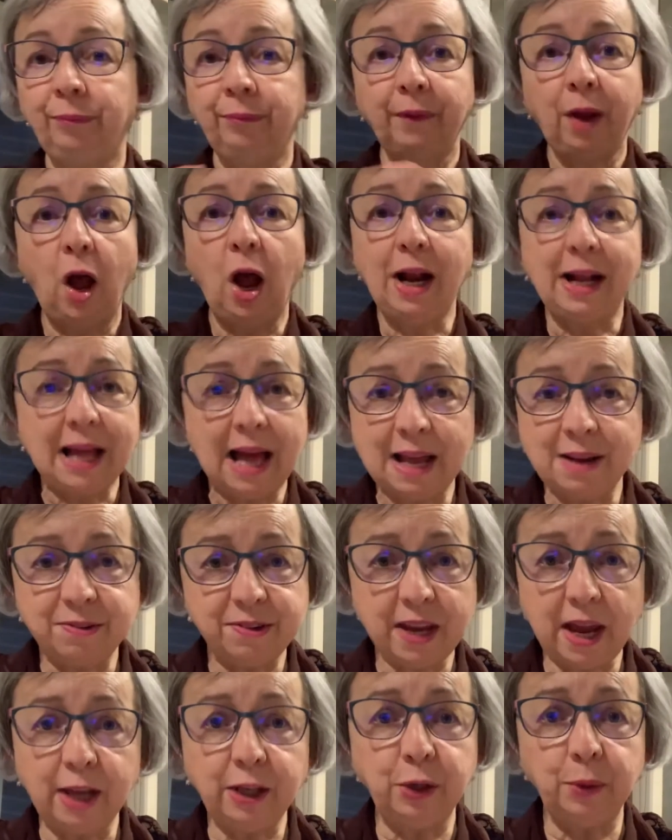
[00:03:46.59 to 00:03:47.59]
I can't
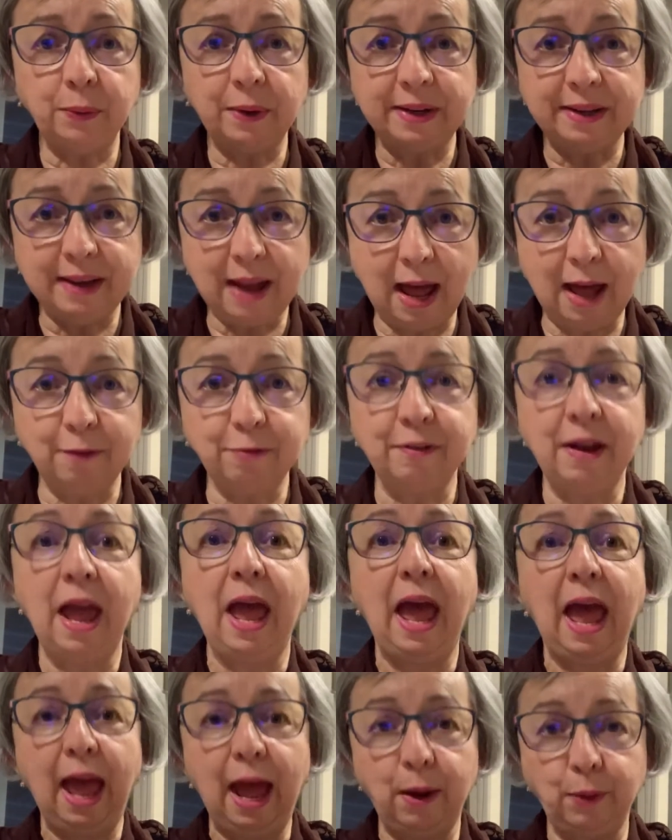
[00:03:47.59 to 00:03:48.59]
tell you enough
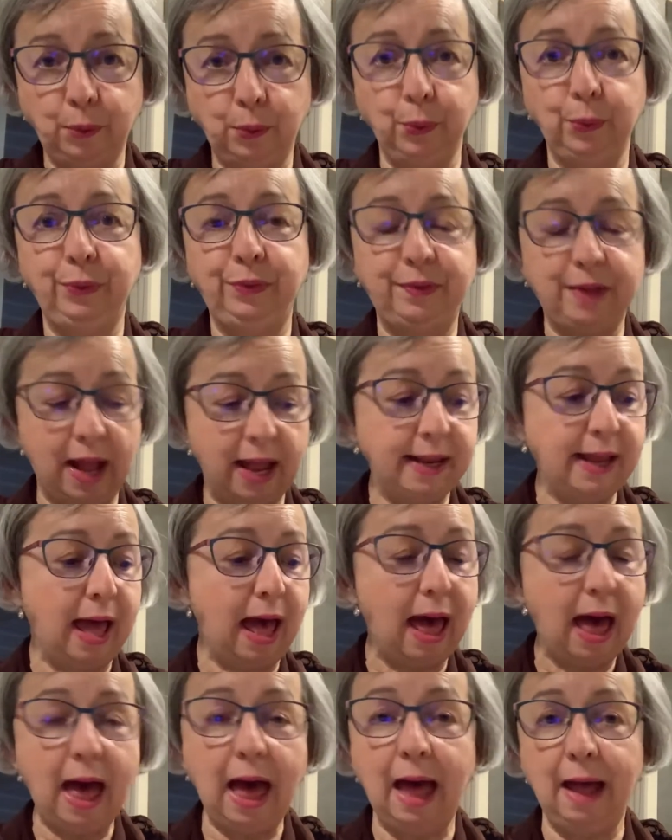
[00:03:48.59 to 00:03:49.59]
how good they
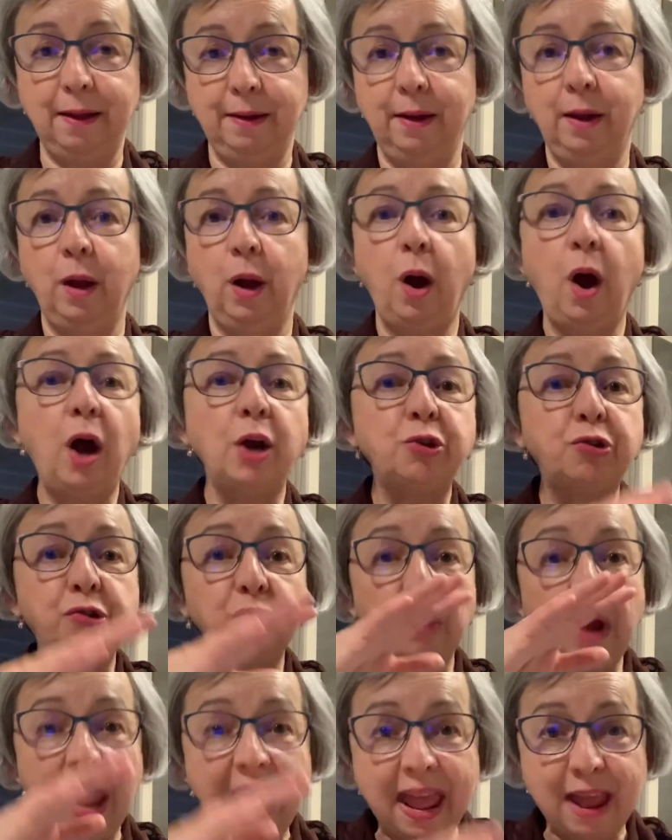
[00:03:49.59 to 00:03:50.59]
are. I
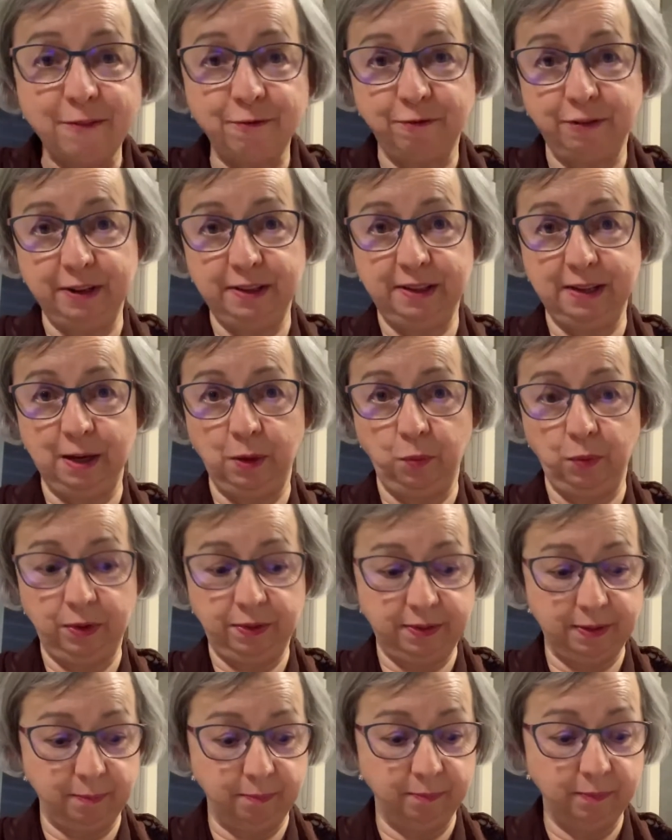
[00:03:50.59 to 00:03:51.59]
do everything with
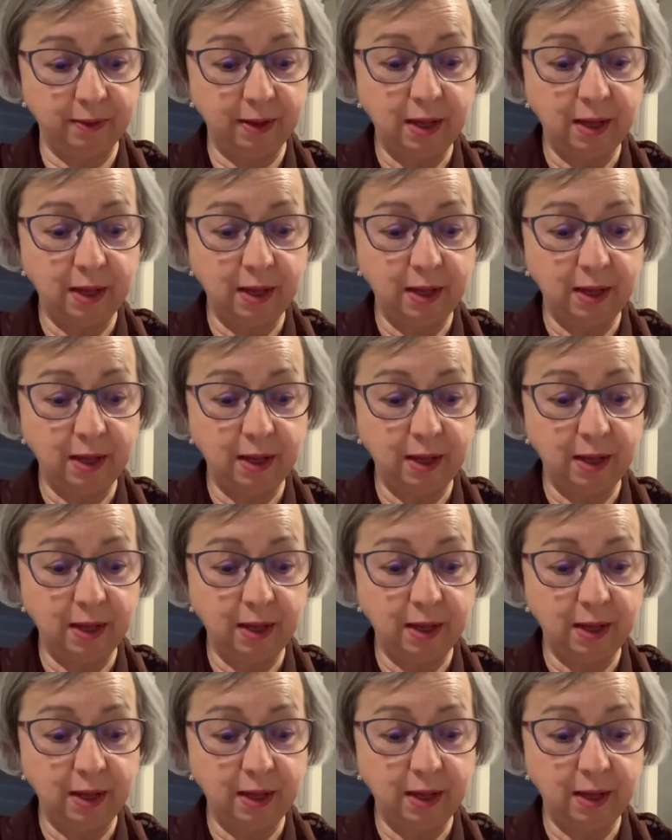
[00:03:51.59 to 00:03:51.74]
them.